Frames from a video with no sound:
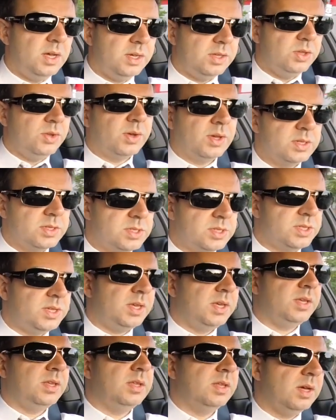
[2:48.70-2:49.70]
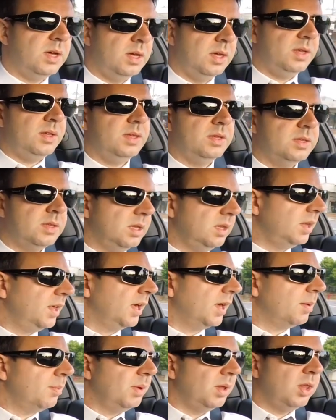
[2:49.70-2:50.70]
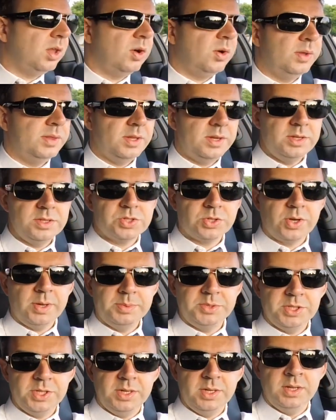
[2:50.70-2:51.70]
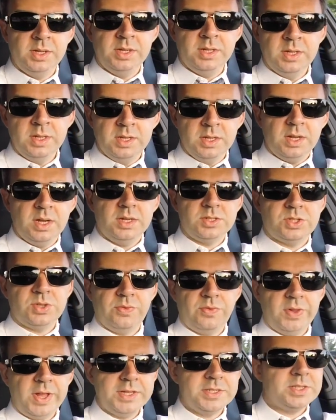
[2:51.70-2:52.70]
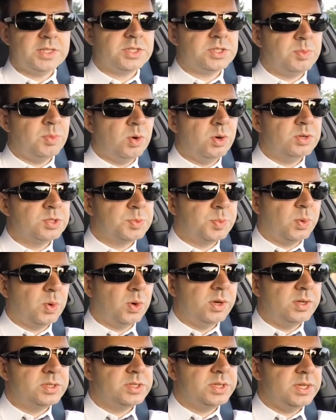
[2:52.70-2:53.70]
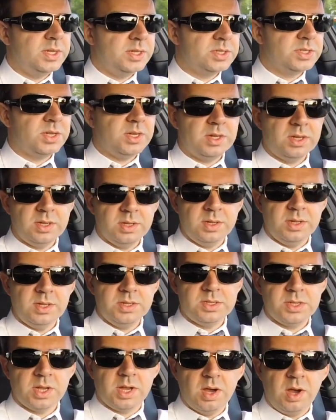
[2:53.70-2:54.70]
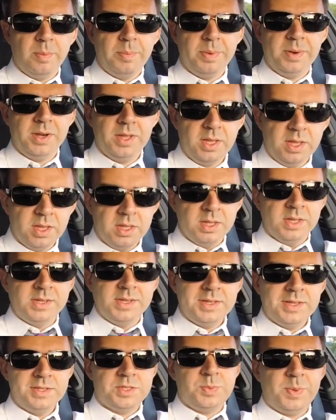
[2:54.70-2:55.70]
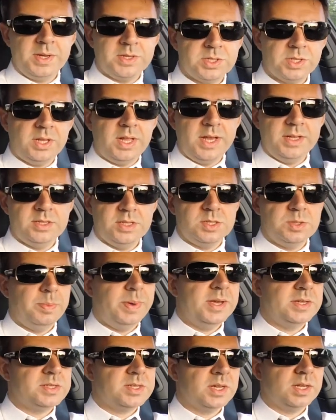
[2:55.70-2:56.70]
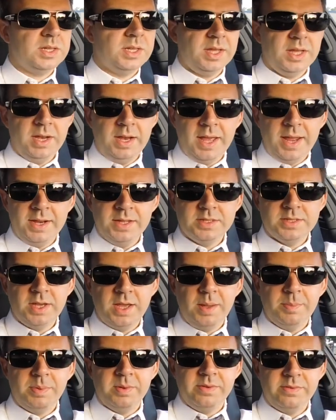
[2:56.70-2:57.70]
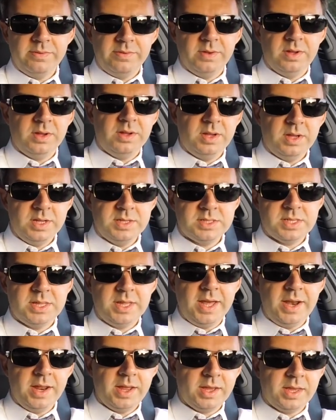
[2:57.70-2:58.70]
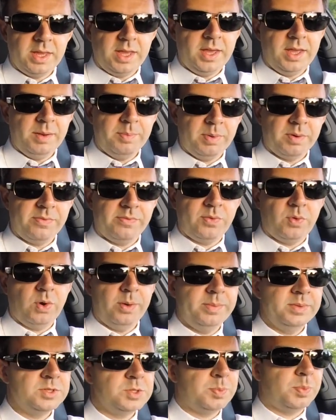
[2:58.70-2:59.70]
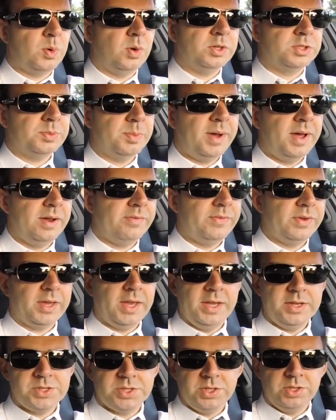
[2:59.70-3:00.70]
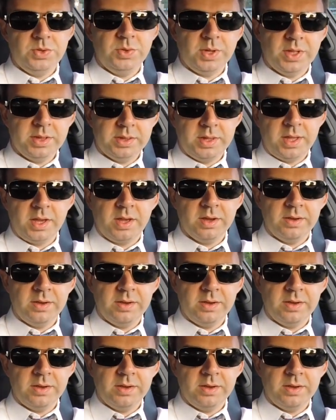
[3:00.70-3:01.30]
You can see the link below in the description. So Flat 6 Motorsports is a company that specializes basically in any type of aesthetic and performance Porsche modification you can think